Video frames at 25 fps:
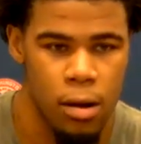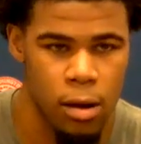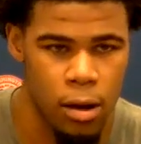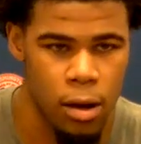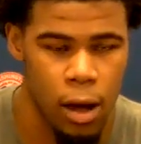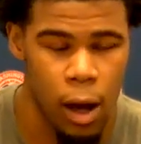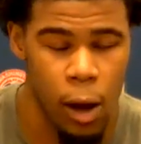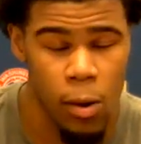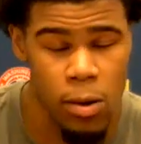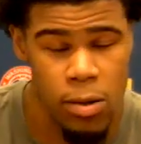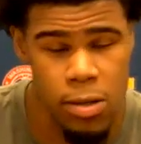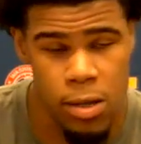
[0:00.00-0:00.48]

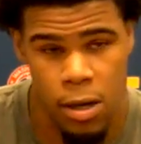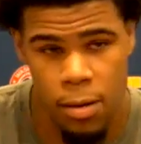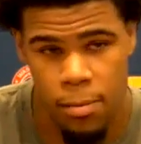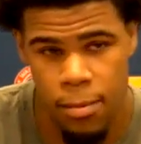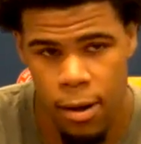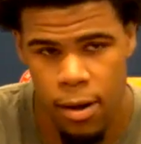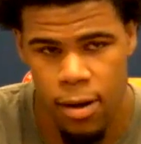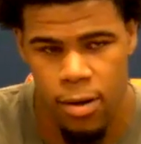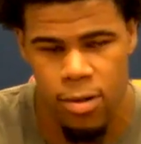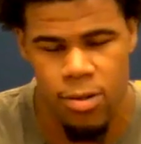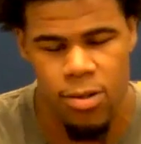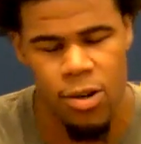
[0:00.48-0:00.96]
I was thinking
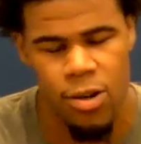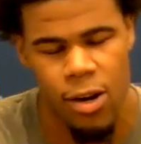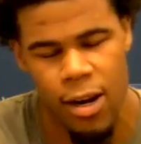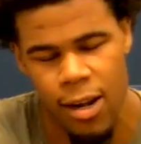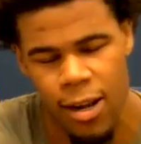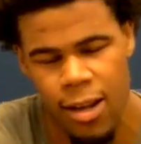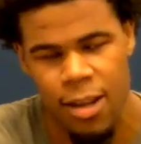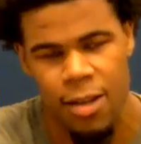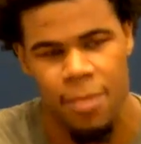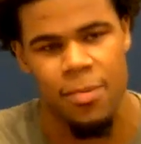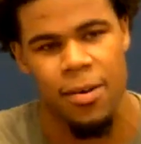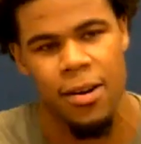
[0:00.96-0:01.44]
about trying to
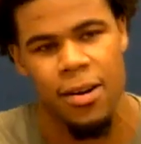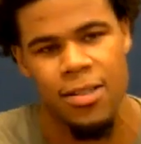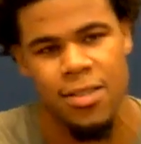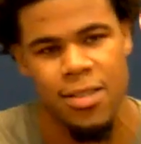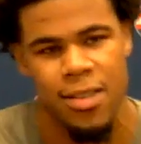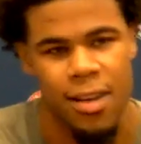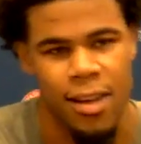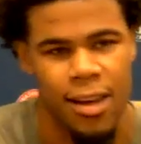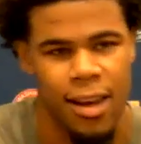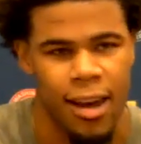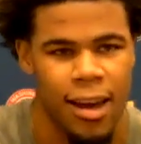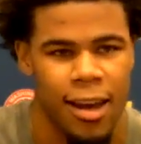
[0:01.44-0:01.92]
get up there to
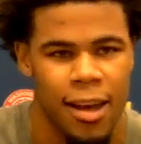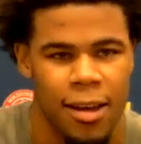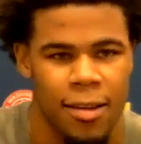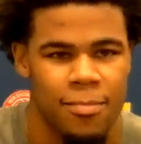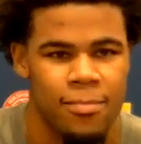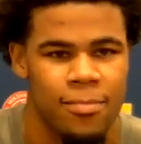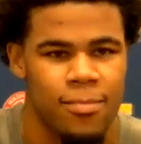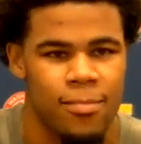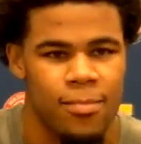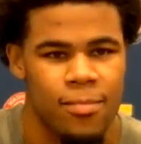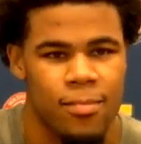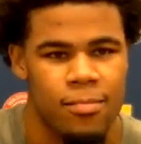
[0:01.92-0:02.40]
a game,
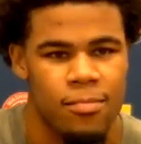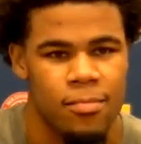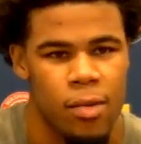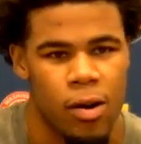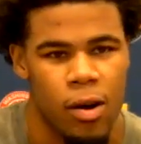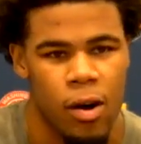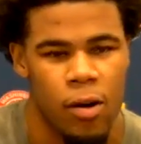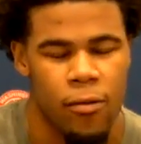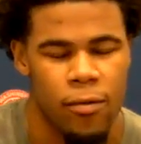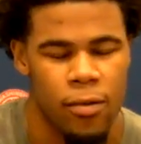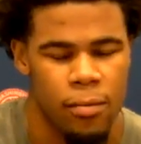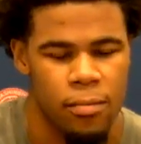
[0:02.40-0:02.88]

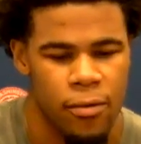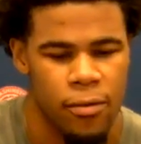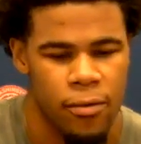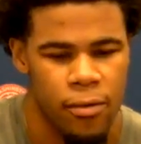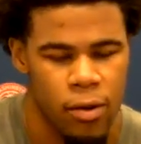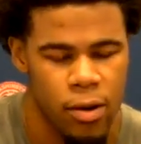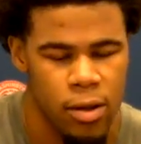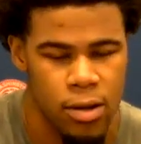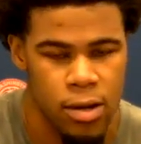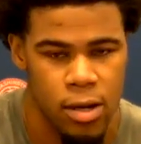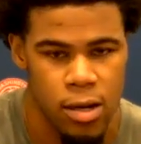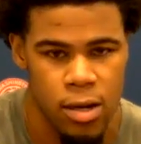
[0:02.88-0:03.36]
hopefully
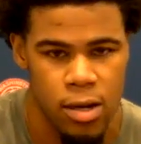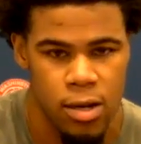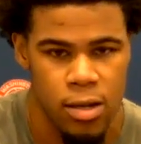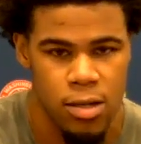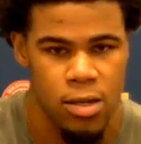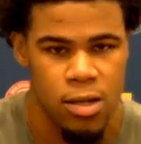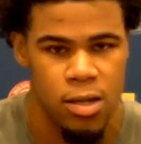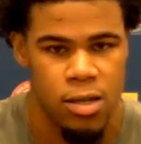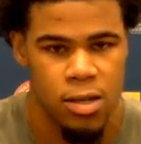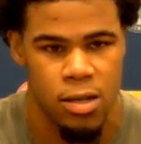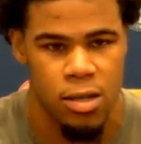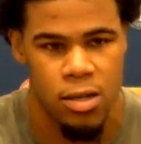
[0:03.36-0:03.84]
before the uh,
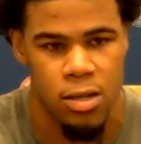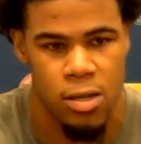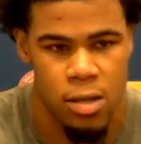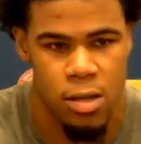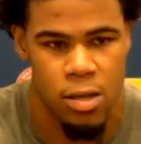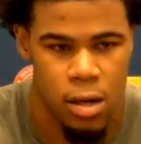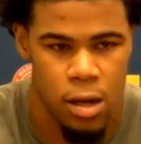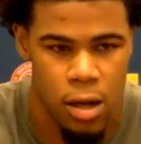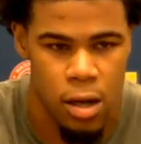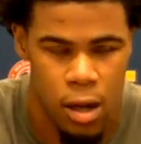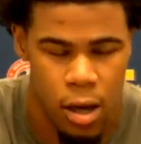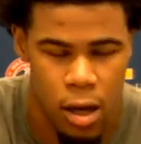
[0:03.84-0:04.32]
season
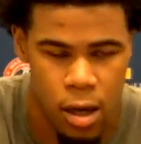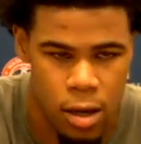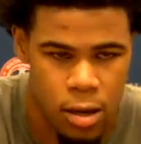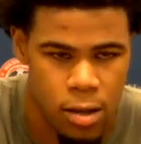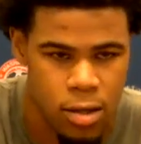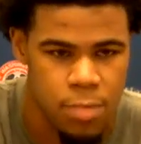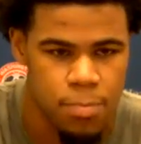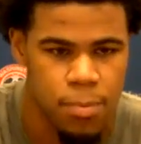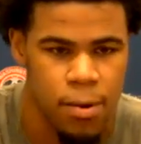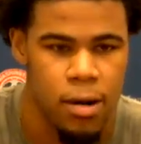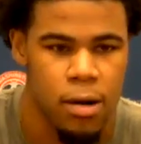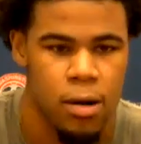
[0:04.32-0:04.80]
uh,
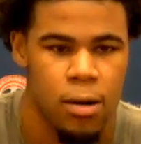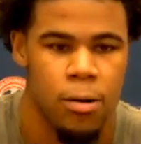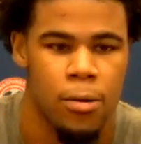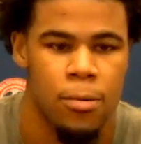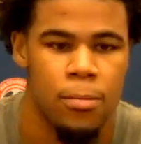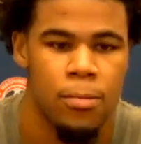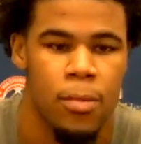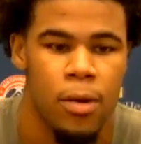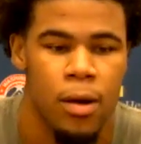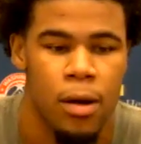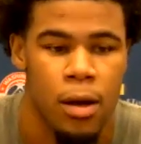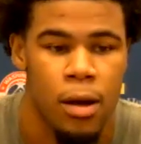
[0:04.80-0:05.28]
ends. But
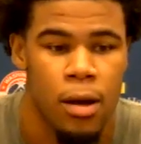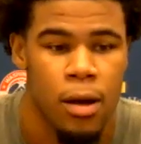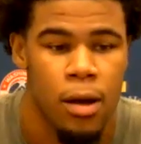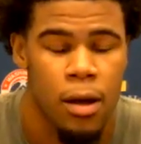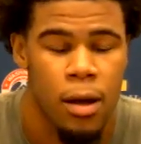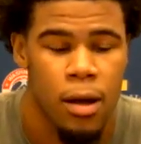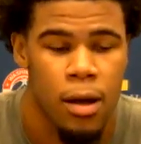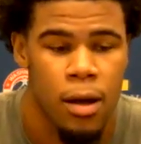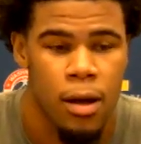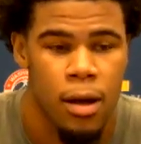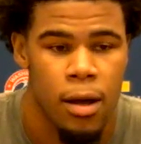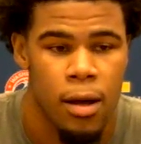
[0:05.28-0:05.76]
um,
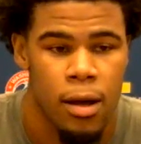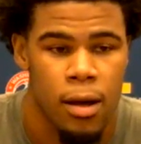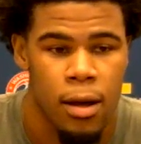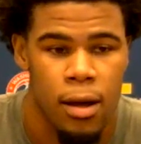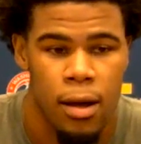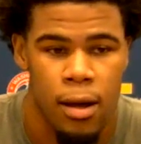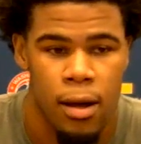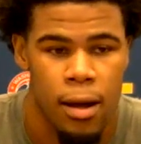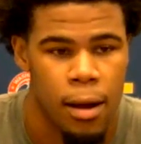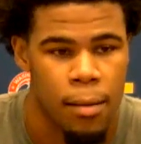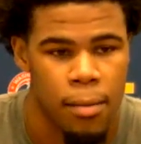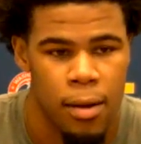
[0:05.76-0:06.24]

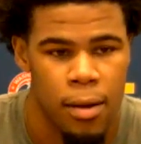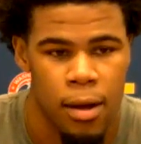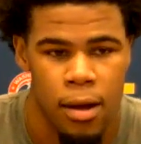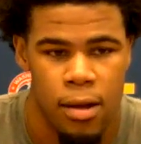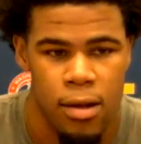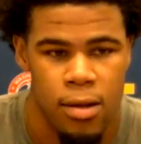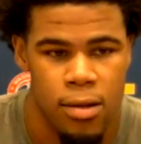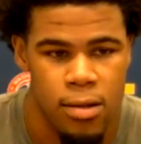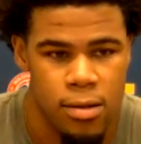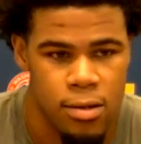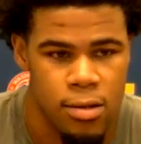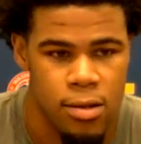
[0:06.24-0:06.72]
I
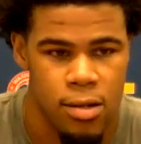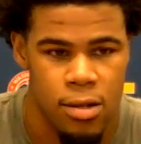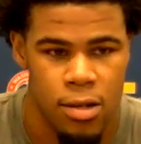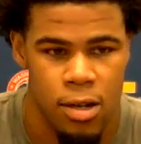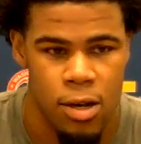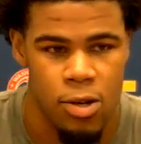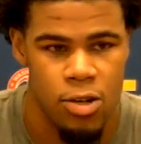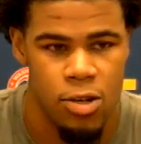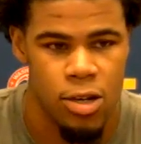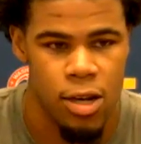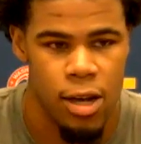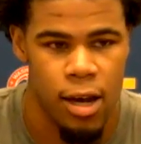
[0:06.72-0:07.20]
mean, just
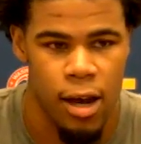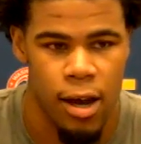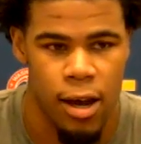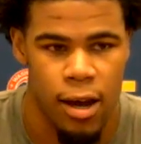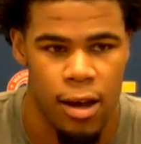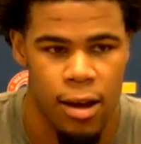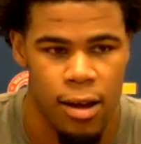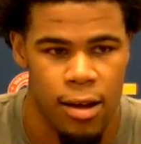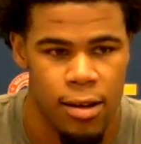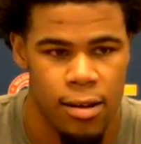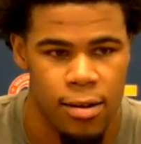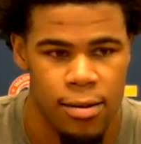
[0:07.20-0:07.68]
Coach
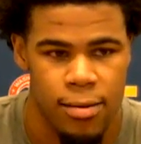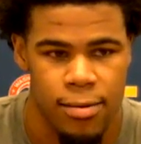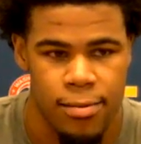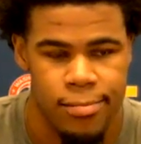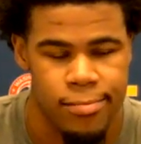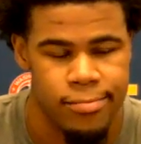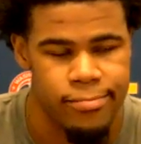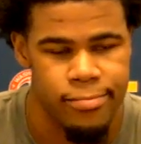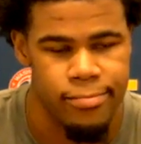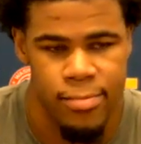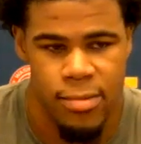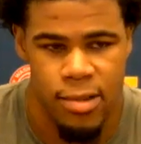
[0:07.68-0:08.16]
K and
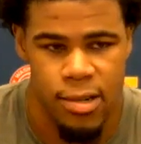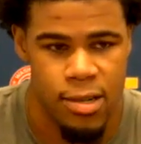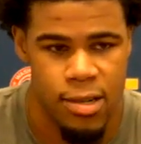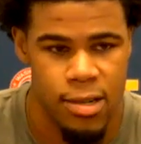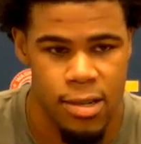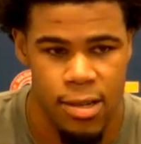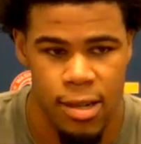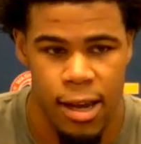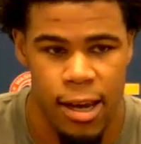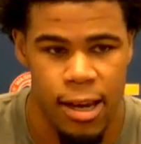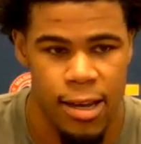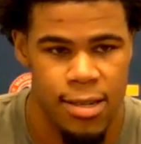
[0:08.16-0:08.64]

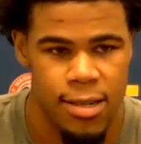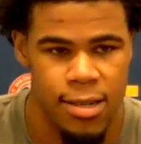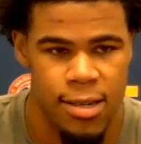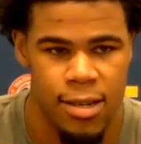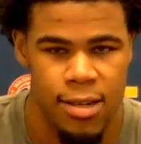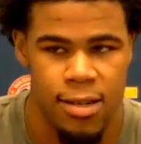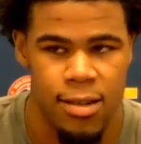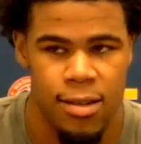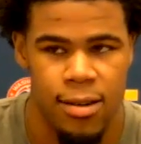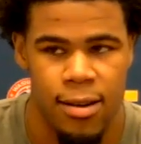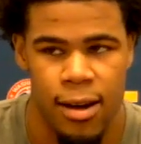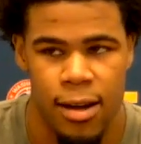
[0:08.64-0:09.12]
his
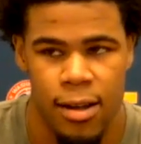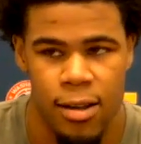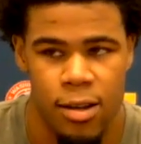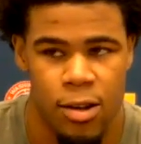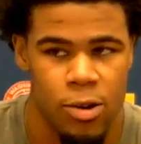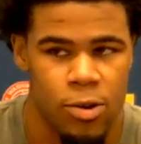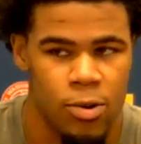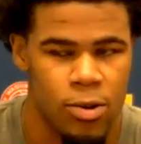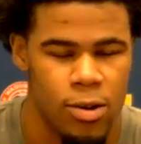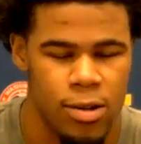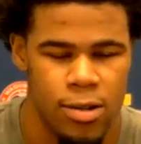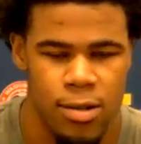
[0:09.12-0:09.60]
legacy at
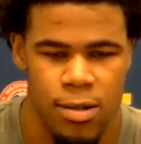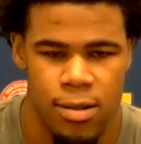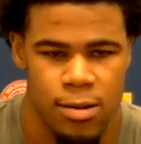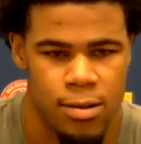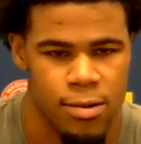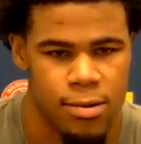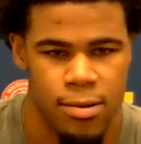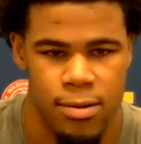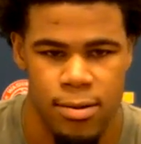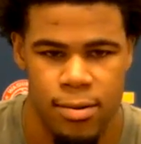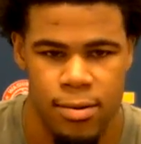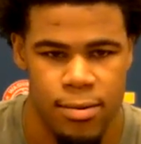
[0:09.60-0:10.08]
Duke
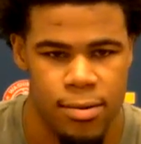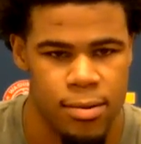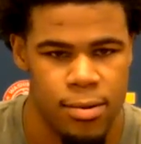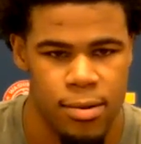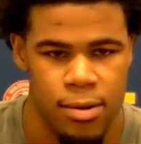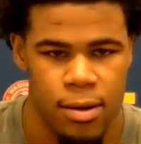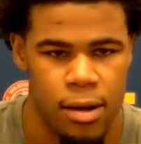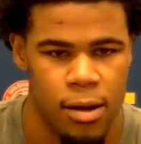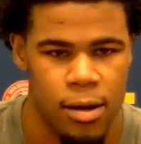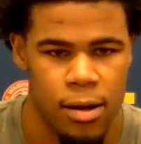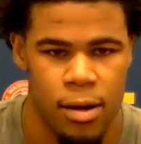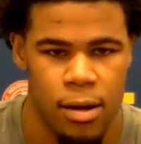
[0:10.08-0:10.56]
is
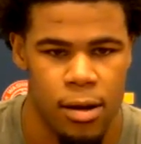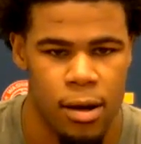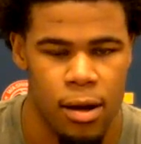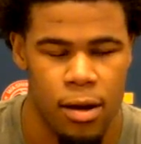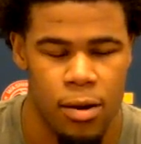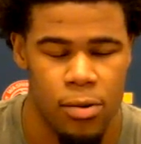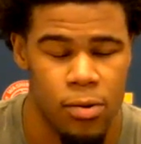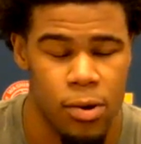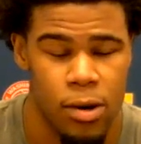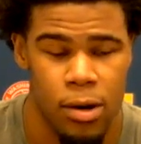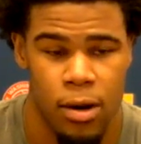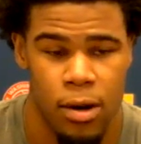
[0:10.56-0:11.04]

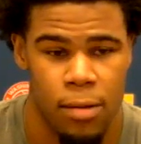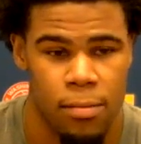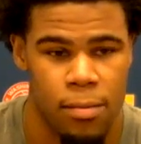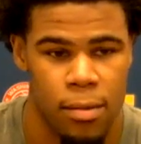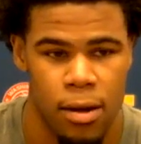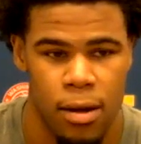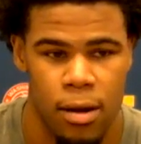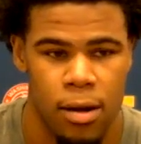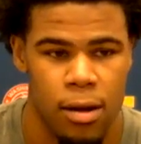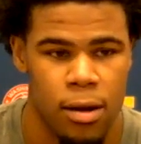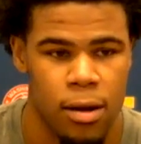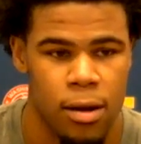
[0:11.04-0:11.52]
unreal. I
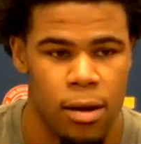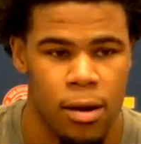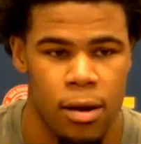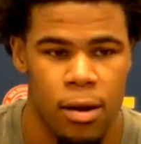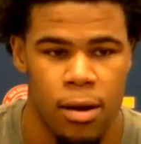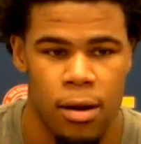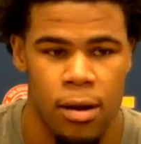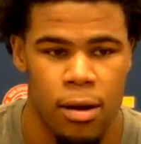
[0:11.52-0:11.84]
mean,